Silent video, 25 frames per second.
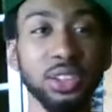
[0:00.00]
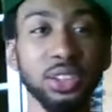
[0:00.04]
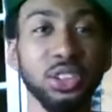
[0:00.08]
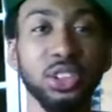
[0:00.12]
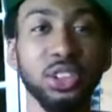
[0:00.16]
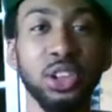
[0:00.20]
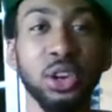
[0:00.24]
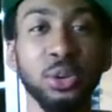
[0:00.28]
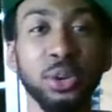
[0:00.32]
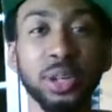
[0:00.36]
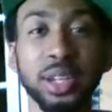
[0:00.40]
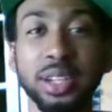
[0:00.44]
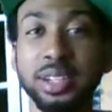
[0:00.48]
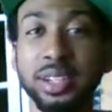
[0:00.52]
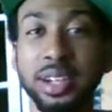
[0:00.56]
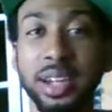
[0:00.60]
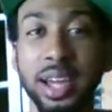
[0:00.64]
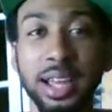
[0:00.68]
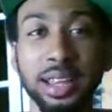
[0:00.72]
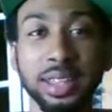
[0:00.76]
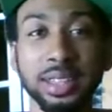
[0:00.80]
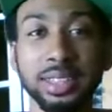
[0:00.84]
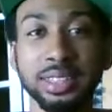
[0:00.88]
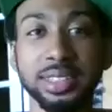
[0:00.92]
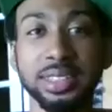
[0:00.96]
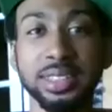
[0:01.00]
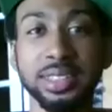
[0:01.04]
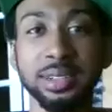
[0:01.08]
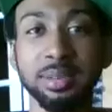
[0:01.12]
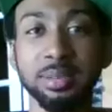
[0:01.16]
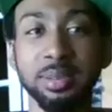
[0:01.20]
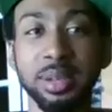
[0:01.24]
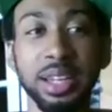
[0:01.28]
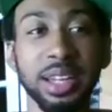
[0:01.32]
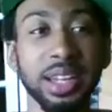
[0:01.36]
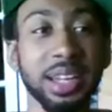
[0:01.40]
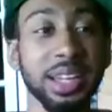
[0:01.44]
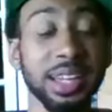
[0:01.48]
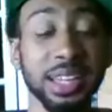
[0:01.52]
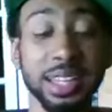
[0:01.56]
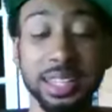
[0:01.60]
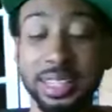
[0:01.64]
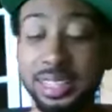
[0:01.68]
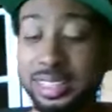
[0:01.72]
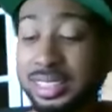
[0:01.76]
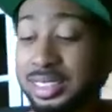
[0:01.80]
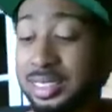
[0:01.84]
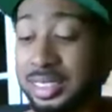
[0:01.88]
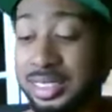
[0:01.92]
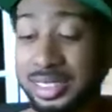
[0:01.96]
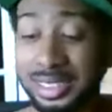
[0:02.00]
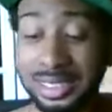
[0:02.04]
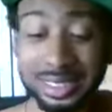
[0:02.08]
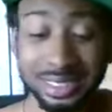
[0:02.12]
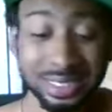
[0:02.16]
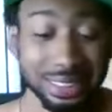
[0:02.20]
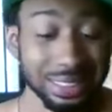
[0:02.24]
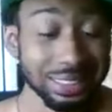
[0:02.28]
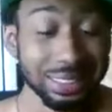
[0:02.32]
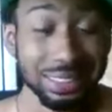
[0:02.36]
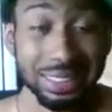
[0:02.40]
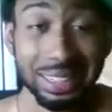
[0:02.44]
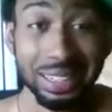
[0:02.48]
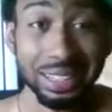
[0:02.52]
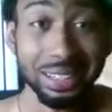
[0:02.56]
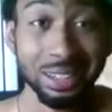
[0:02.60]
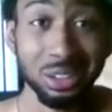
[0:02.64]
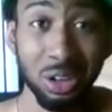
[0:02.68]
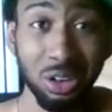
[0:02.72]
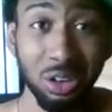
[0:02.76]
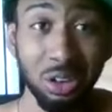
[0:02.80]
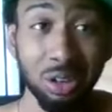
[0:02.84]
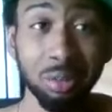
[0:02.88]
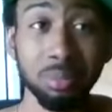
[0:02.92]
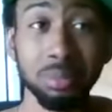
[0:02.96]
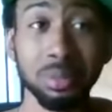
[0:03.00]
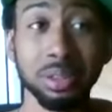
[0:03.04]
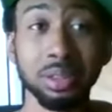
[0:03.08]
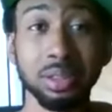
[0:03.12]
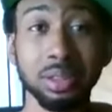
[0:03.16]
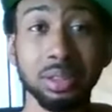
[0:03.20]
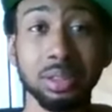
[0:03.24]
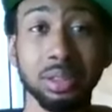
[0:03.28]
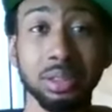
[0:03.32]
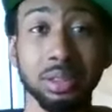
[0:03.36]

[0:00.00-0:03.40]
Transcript: Don't acknowledge them. It's just like karma.